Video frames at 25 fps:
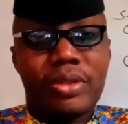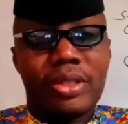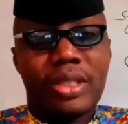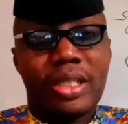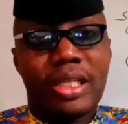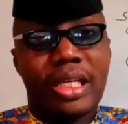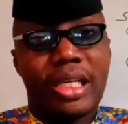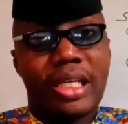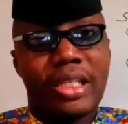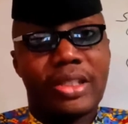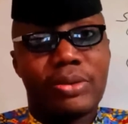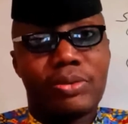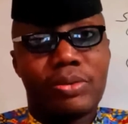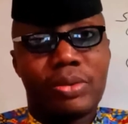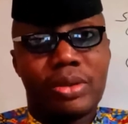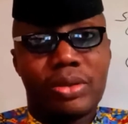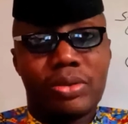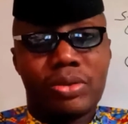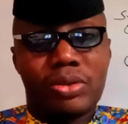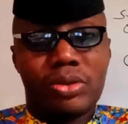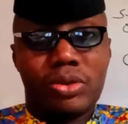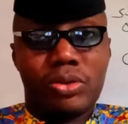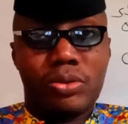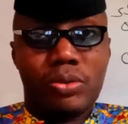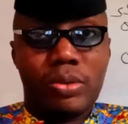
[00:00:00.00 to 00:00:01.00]
and we'll
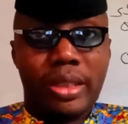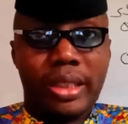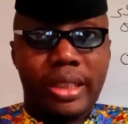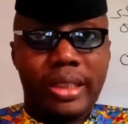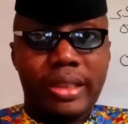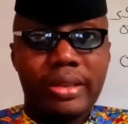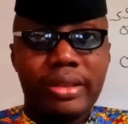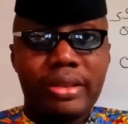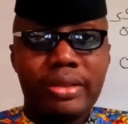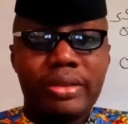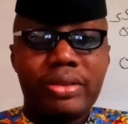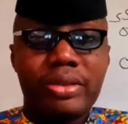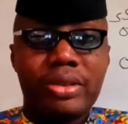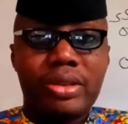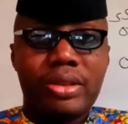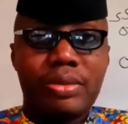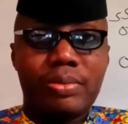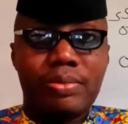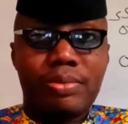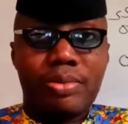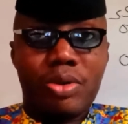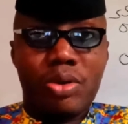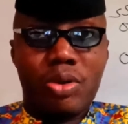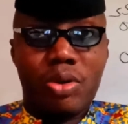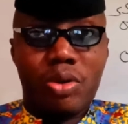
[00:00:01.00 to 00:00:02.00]
dwell
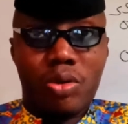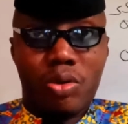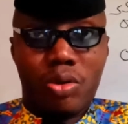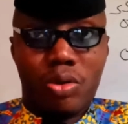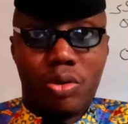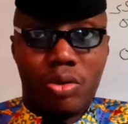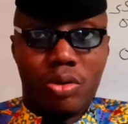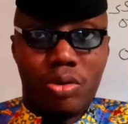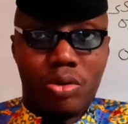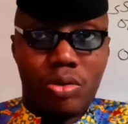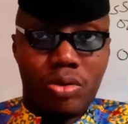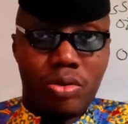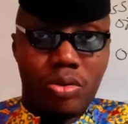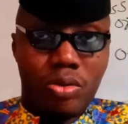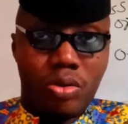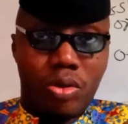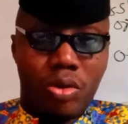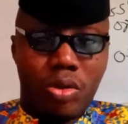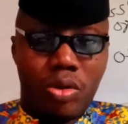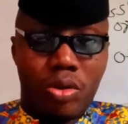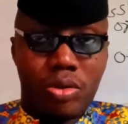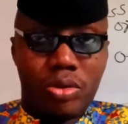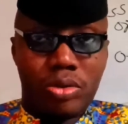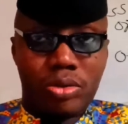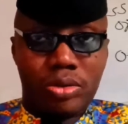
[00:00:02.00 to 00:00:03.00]
more
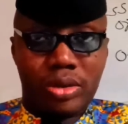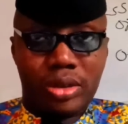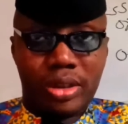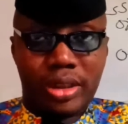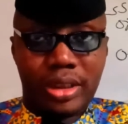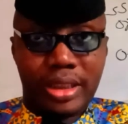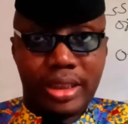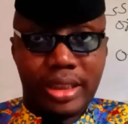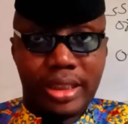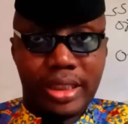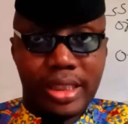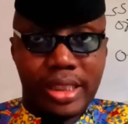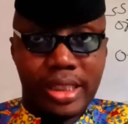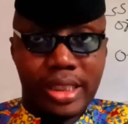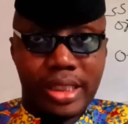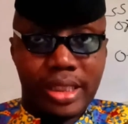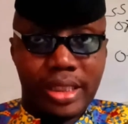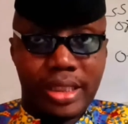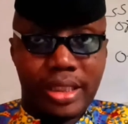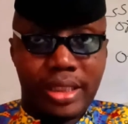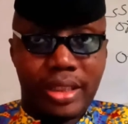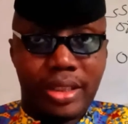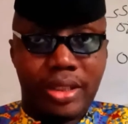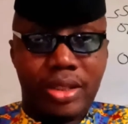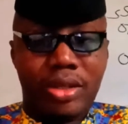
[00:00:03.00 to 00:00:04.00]
on
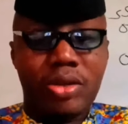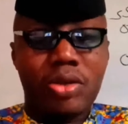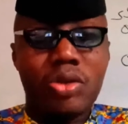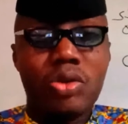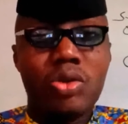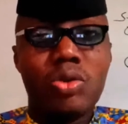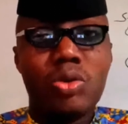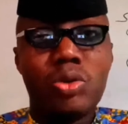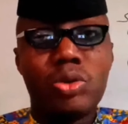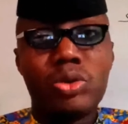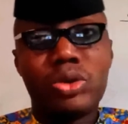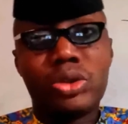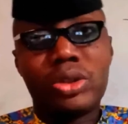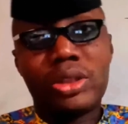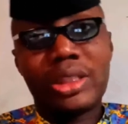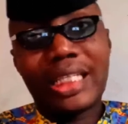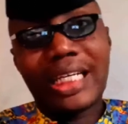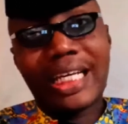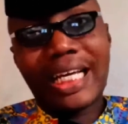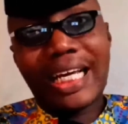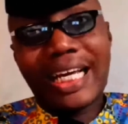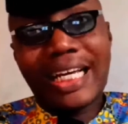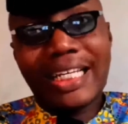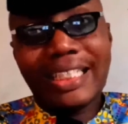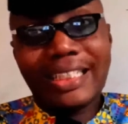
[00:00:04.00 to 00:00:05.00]
the
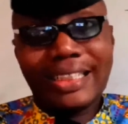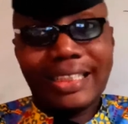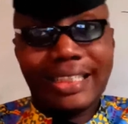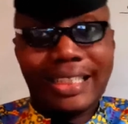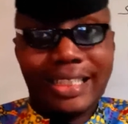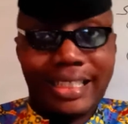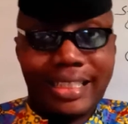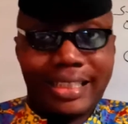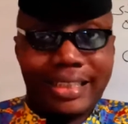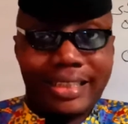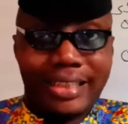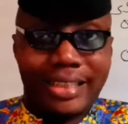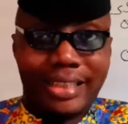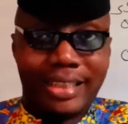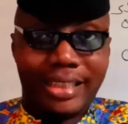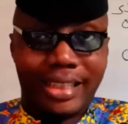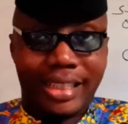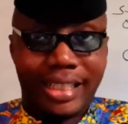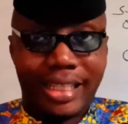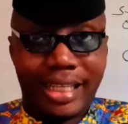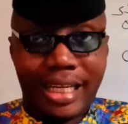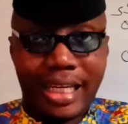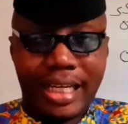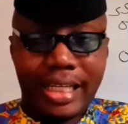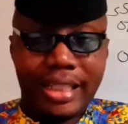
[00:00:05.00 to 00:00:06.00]
closed-ended
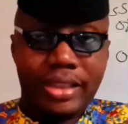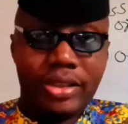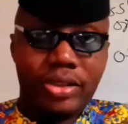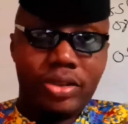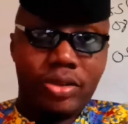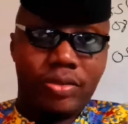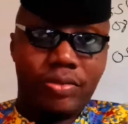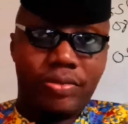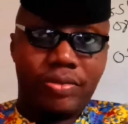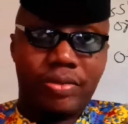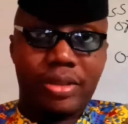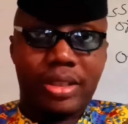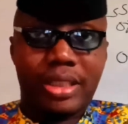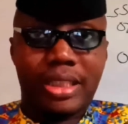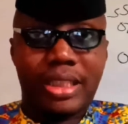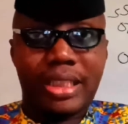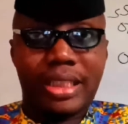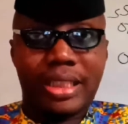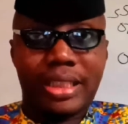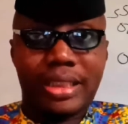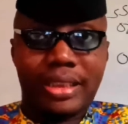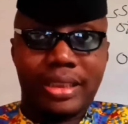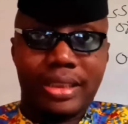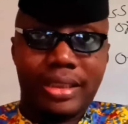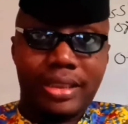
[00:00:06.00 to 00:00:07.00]
kind of
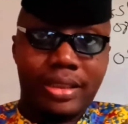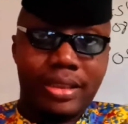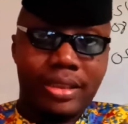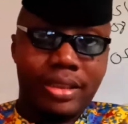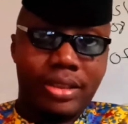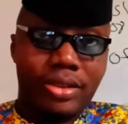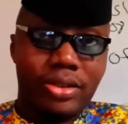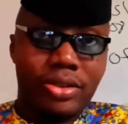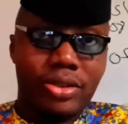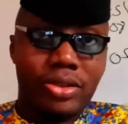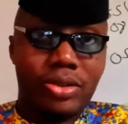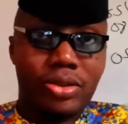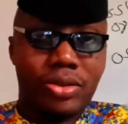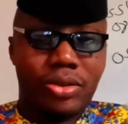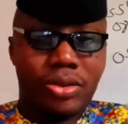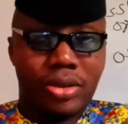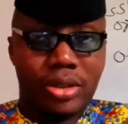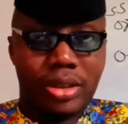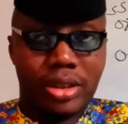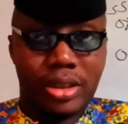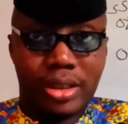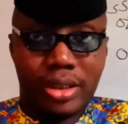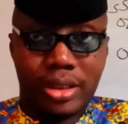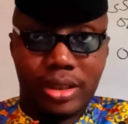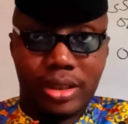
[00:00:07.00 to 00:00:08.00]
case study.